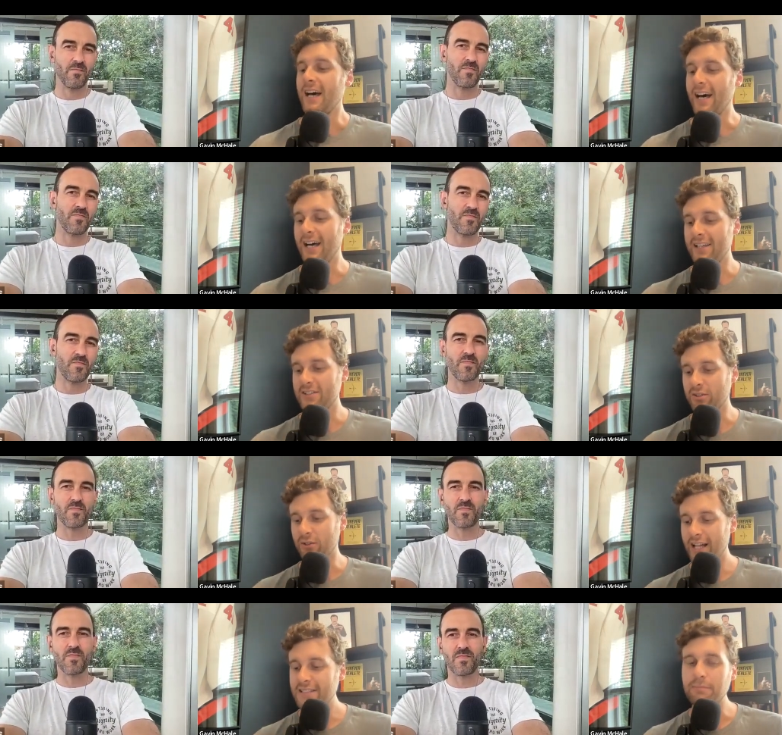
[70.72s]
Speaker 1: Uh, so
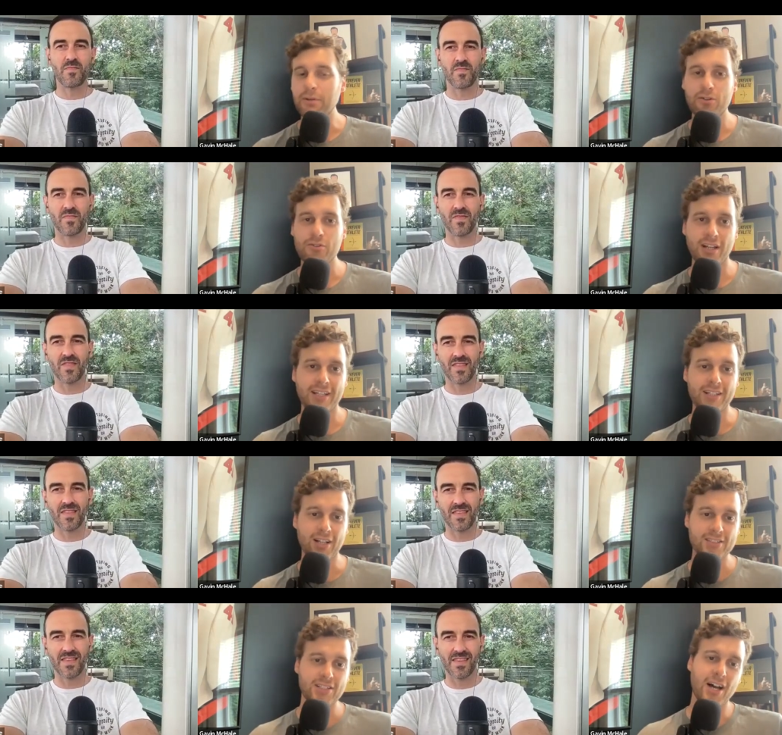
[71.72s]
lots of beer drinking,
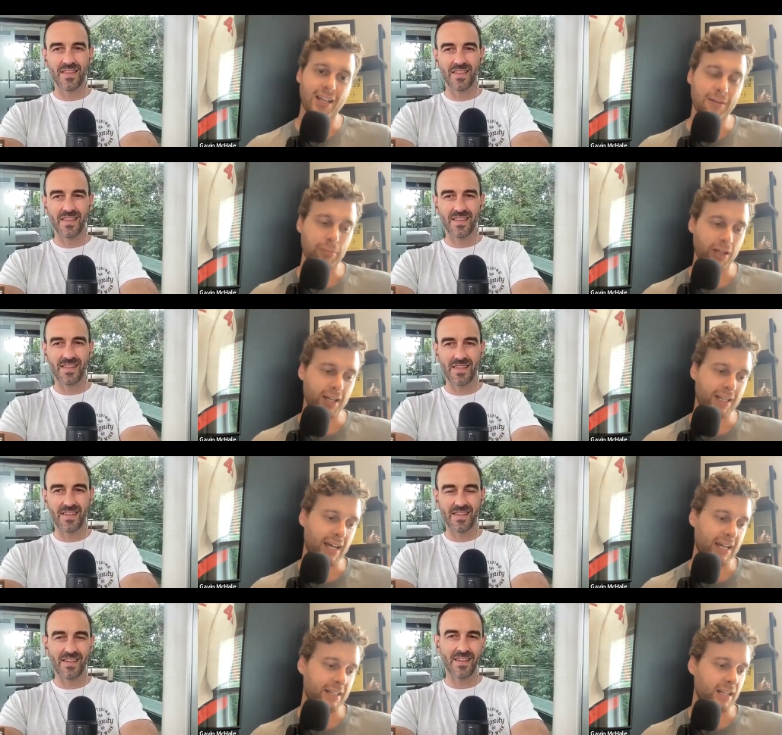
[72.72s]
lots of hockey playing, and
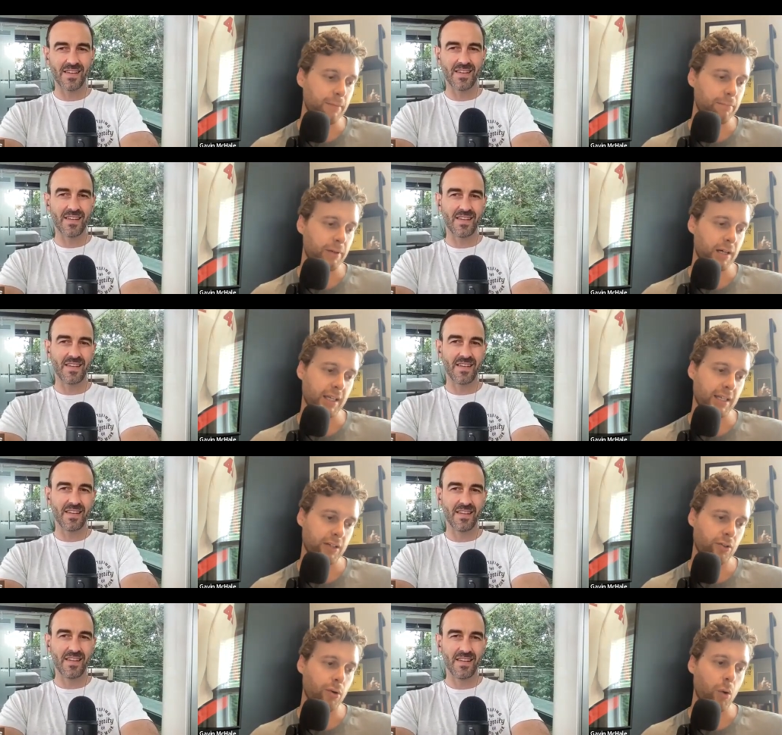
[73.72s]
I ended up uh, getting
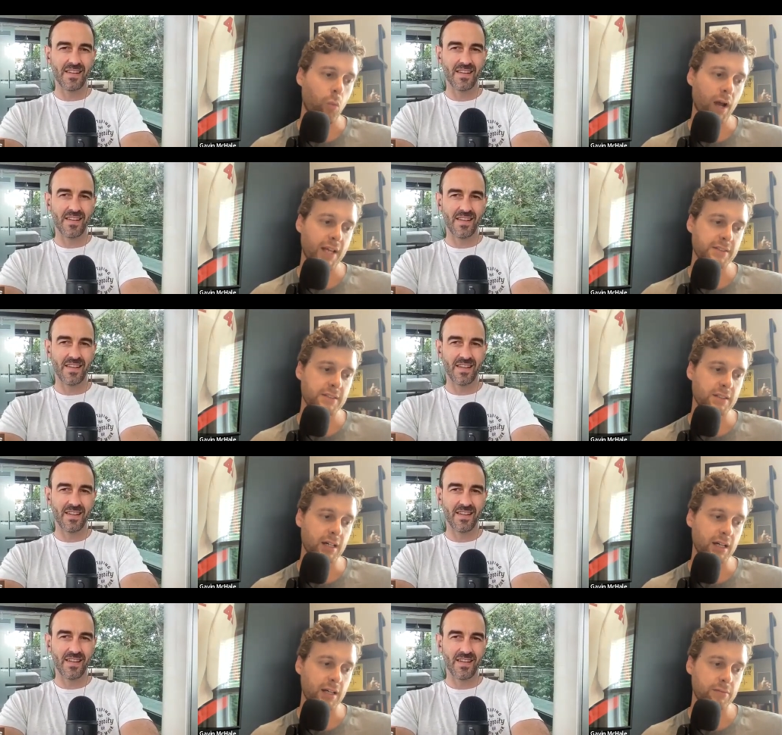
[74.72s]
to go out west
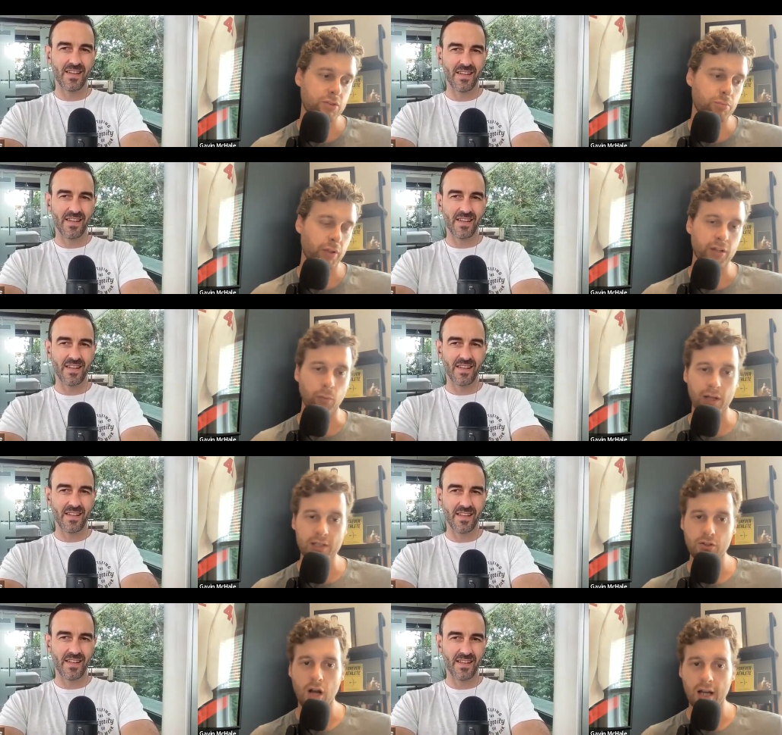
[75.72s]
uh, to play in the
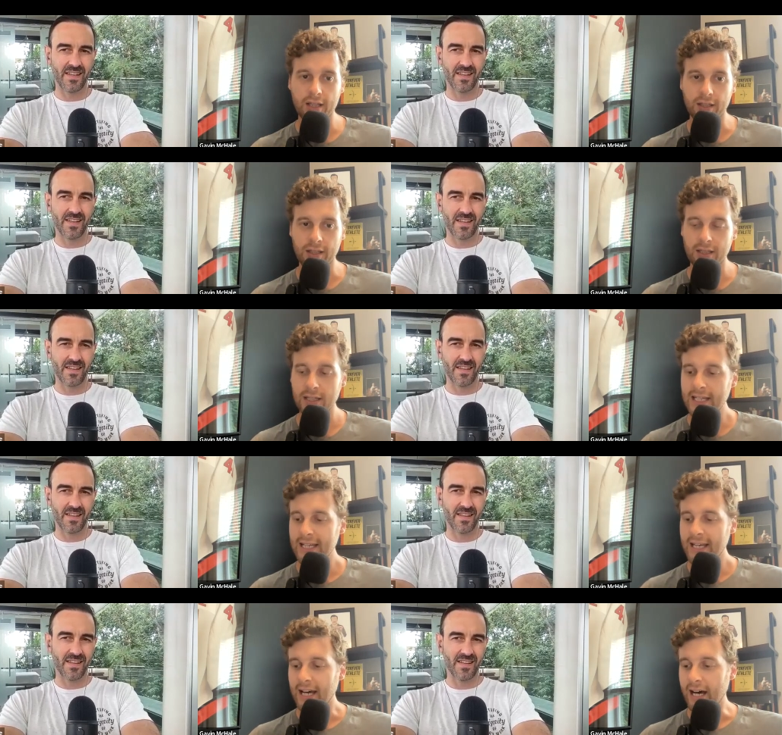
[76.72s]
Western Hockey League.
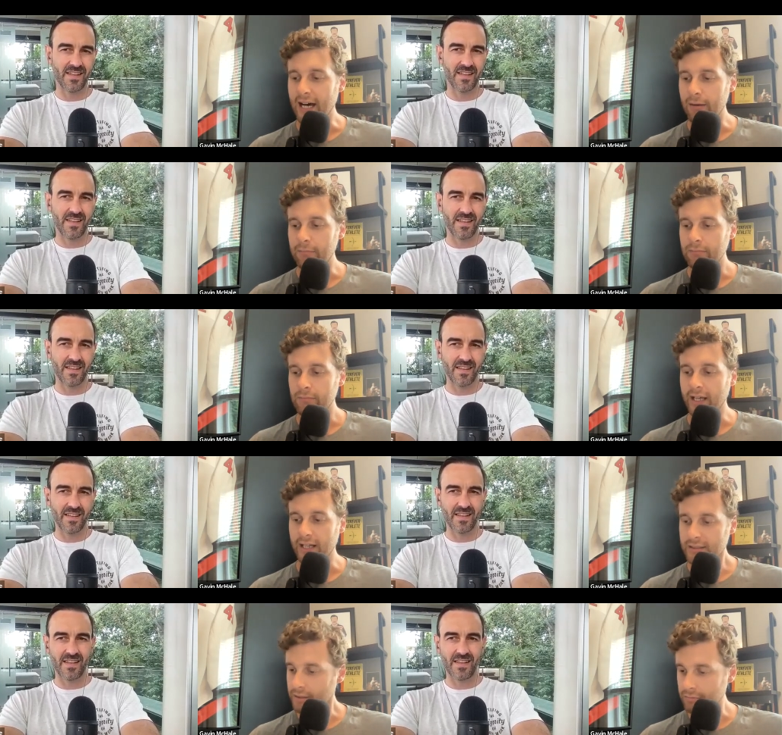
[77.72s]
Um, I
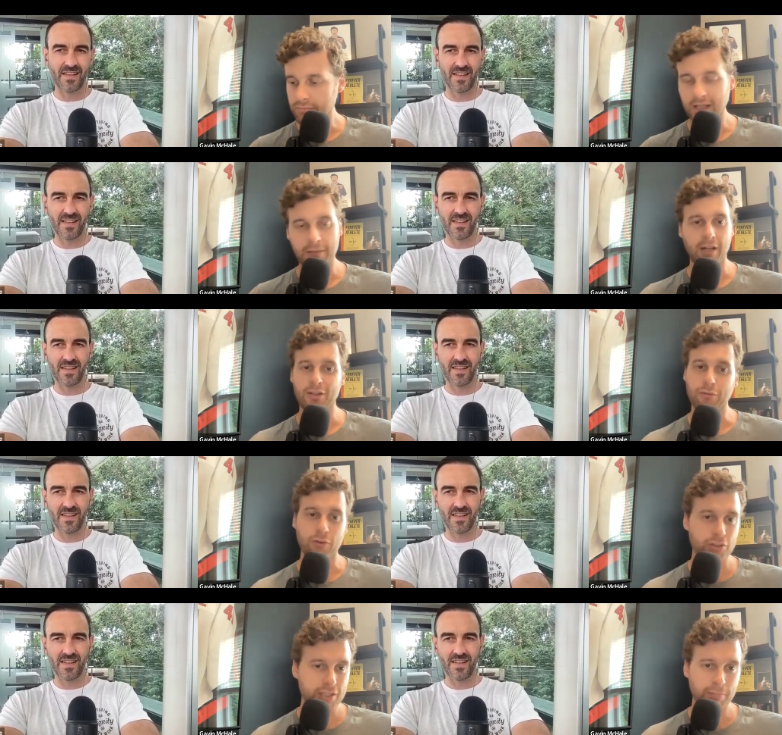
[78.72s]
got to get my
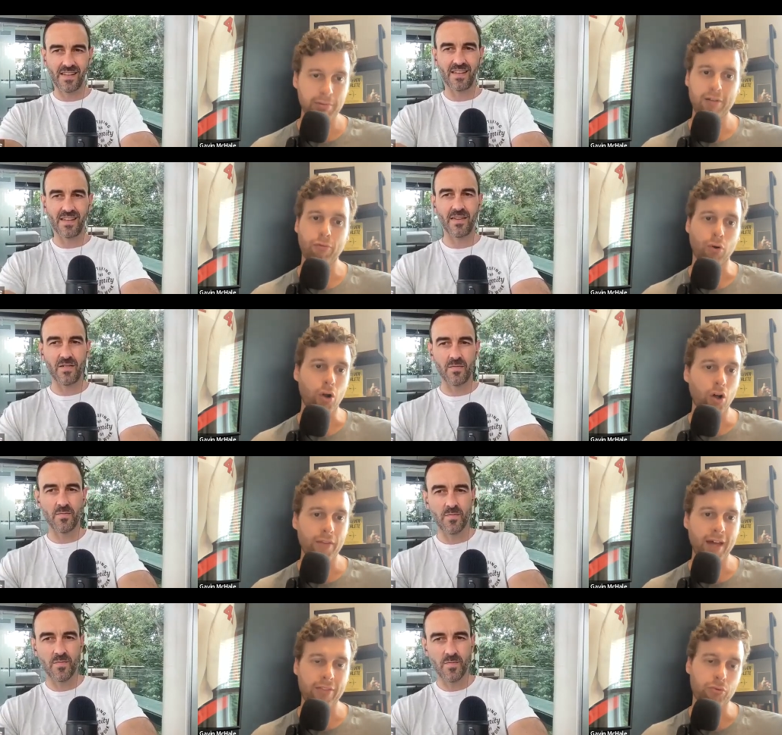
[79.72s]
university paid for and all
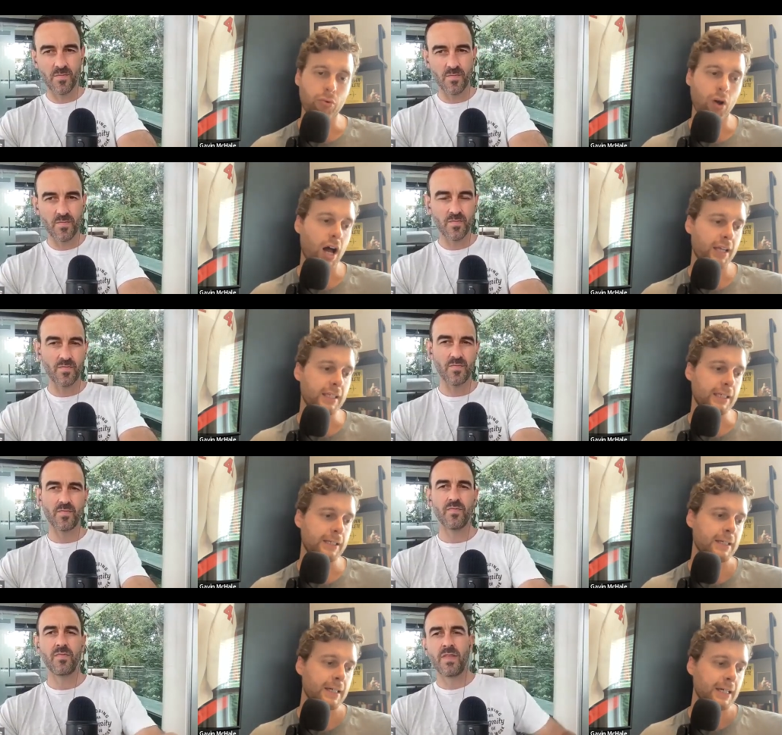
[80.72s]
that through
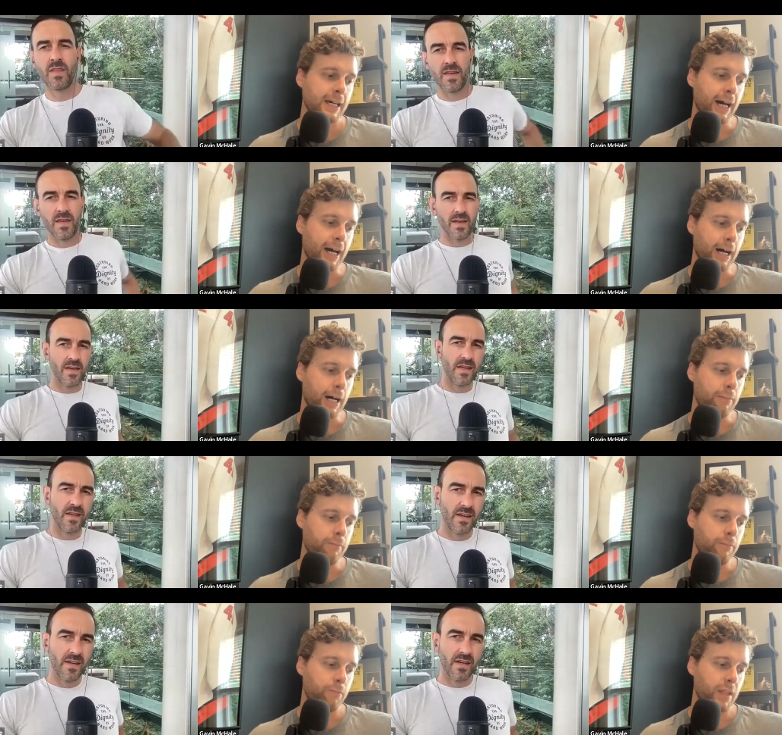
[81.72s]
hockey.
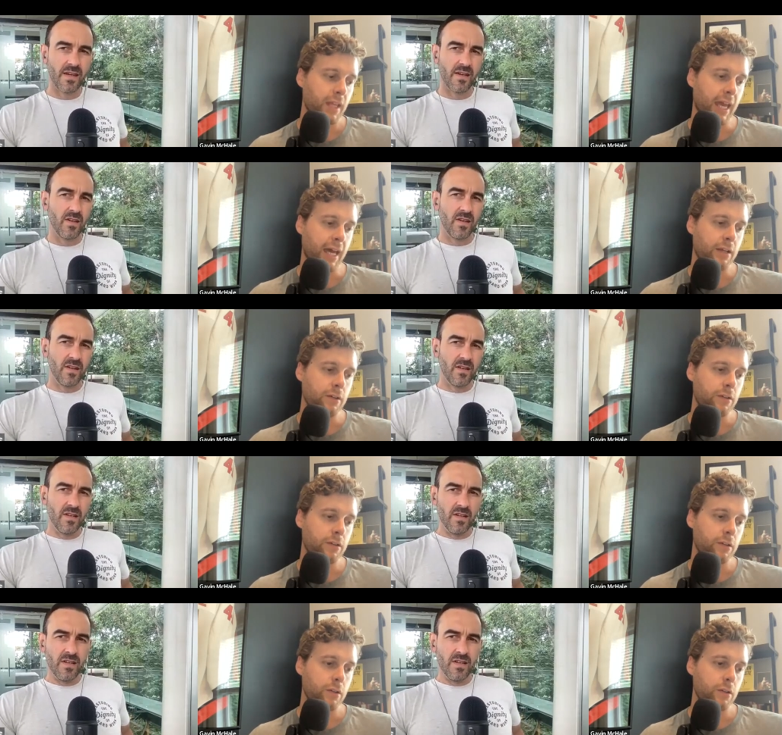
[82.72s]
Um, and